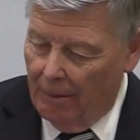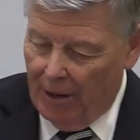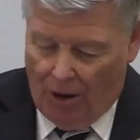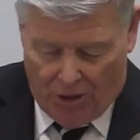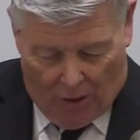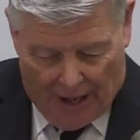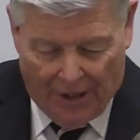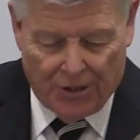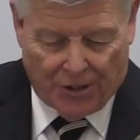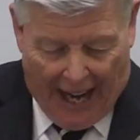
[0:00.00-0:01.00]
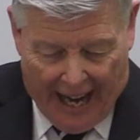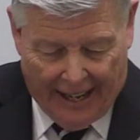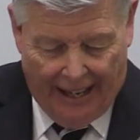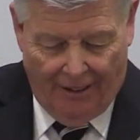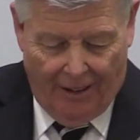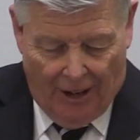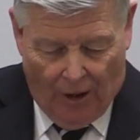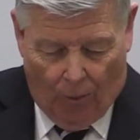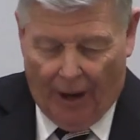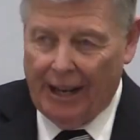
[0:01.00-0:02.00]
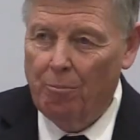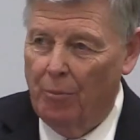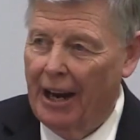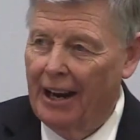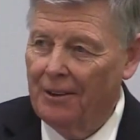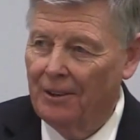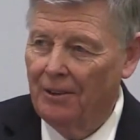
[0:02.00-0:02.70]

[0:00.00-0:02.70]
but also understanding what it meant.